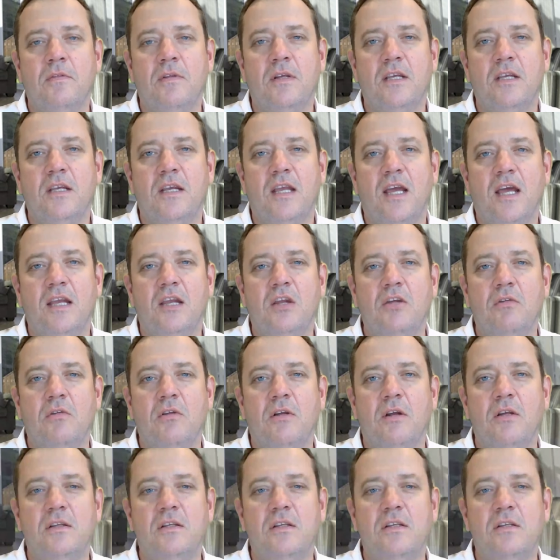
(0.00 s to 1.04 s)
Engage with
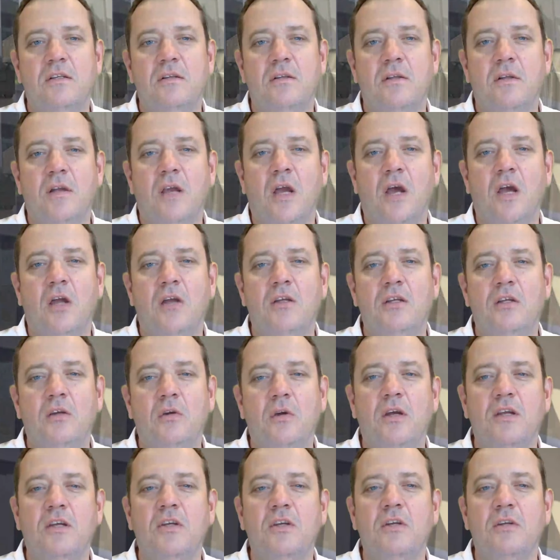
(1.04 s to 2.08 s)
us, ask
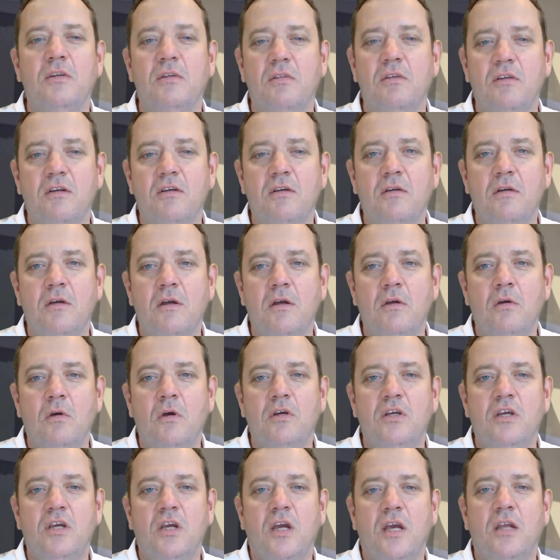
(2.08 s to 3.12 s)
questions, or
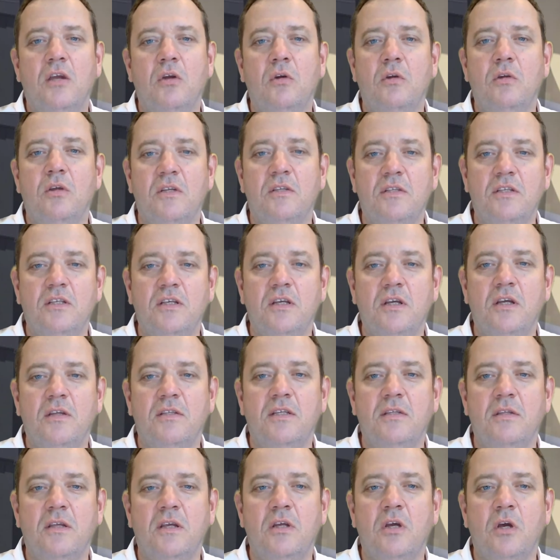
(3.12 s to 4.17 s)
share your concerns
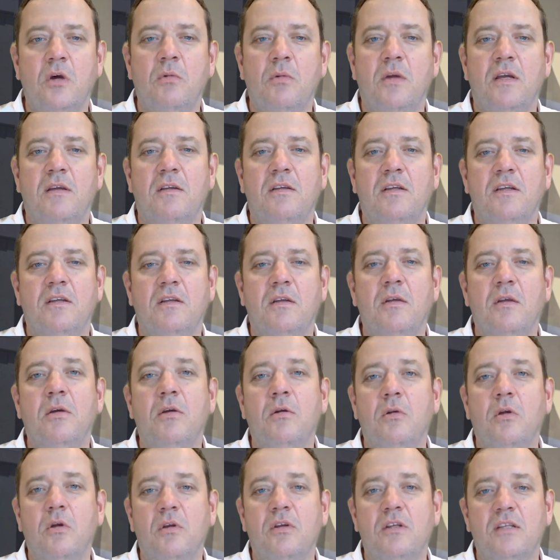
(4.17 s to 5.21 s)
in the comments,
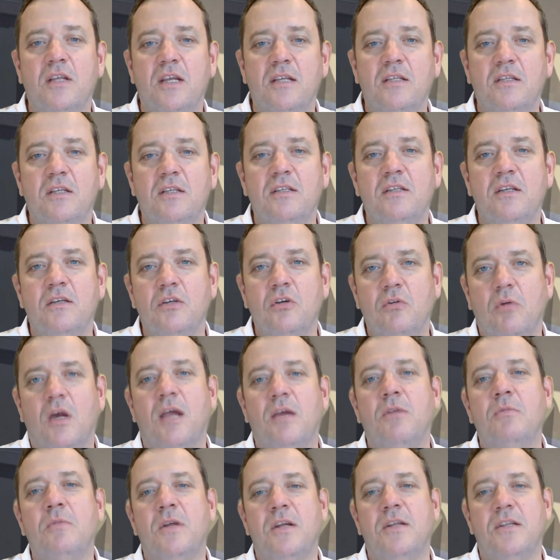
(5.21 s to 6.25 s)
or send us a
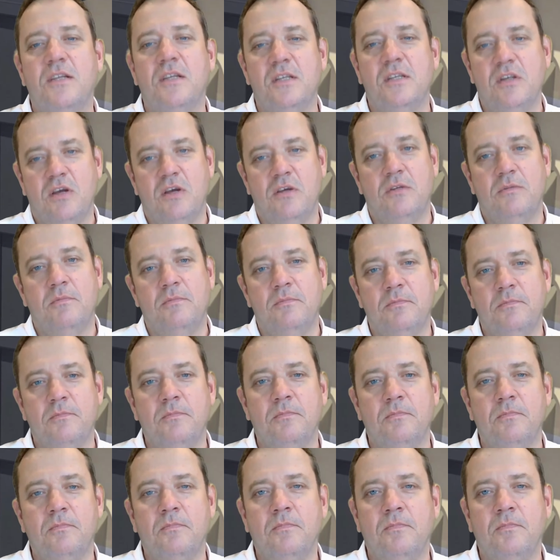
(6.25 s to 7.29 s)
direct message.
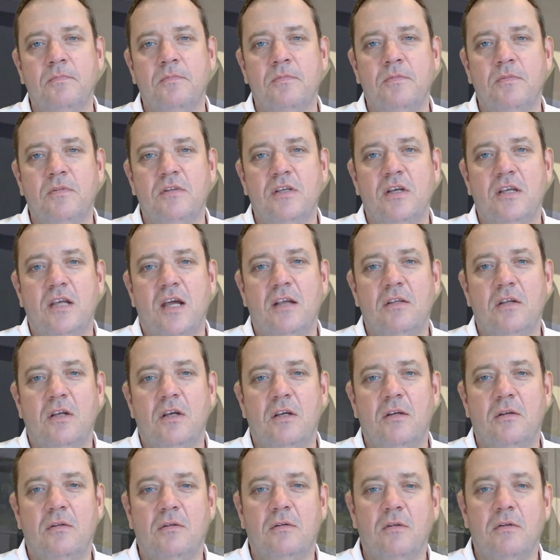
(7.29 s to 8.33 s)
Together,
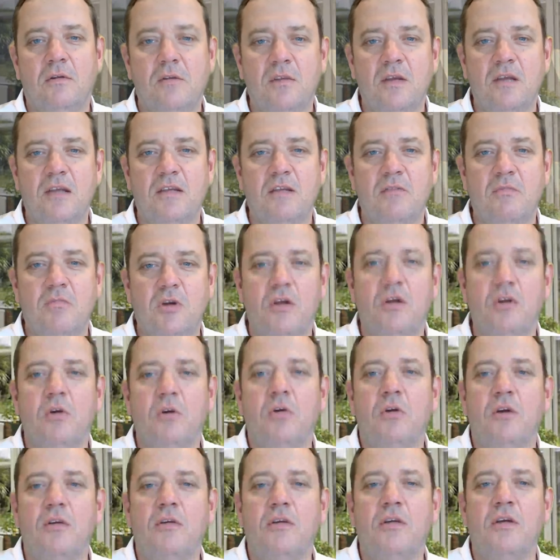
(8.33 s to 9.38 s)
let's bring your
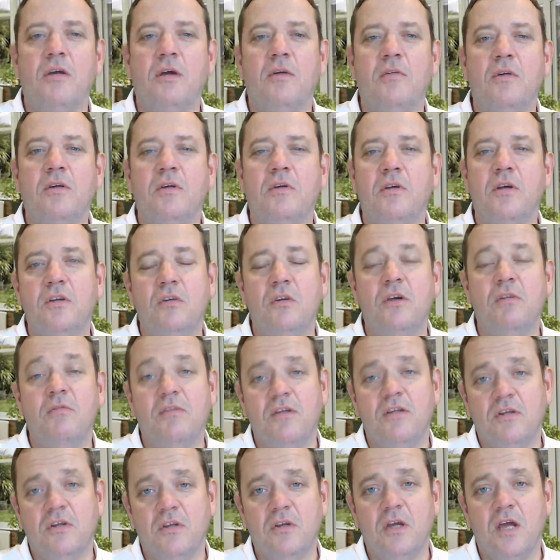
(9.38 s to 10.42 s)
conservatory
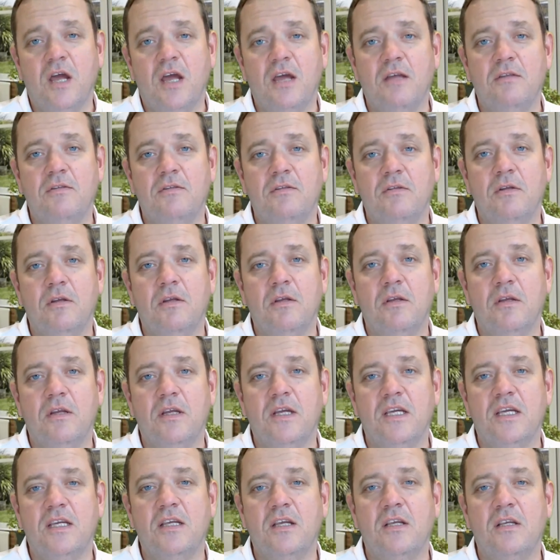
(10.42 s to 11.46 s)
dreams to life,
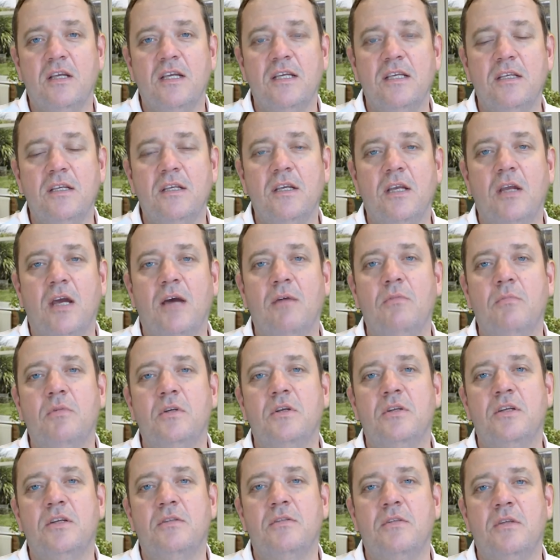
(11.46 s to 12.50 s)
legally and
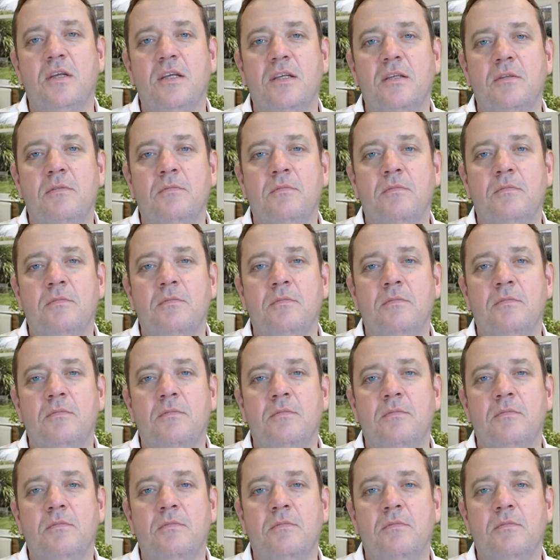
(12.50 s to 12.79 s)
beautifully.